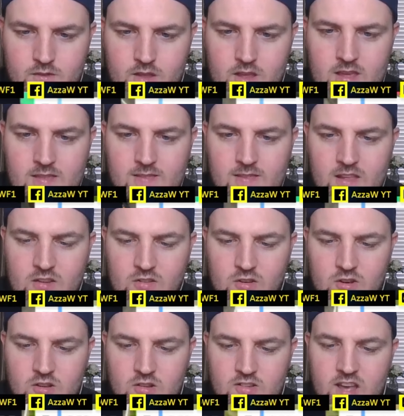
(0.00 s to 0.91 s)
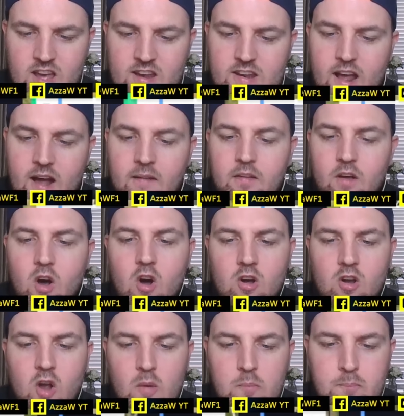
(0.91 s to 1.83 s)
in this contender.
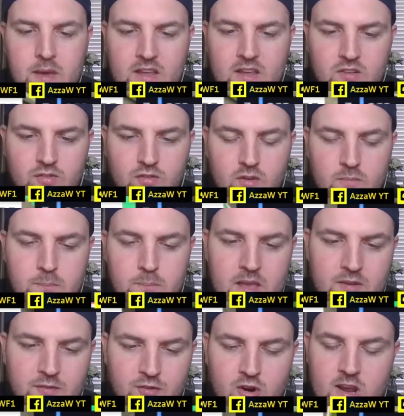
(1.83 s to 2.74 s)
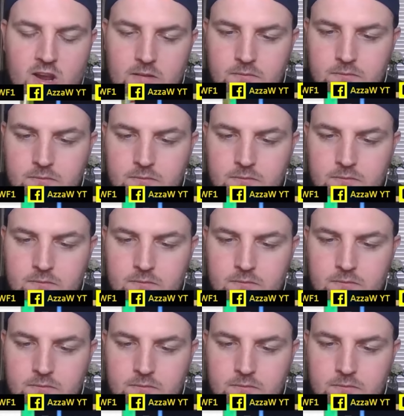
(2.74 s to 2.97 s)
Ocon pits from P3.